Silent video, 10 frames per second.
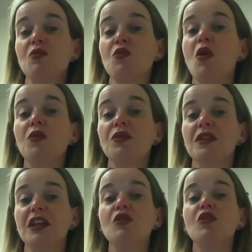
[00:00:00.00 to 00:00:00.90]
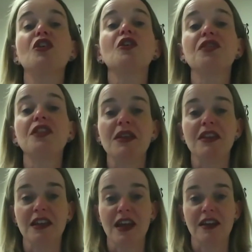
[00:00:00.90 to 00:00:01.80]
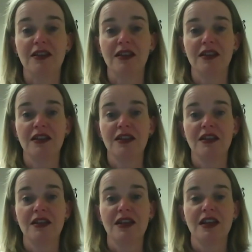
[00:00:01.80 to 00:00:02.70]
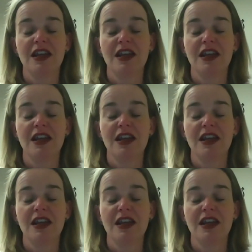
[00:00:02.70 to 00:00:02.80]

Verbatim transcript: won't, it'll hurt them in the end. Mm.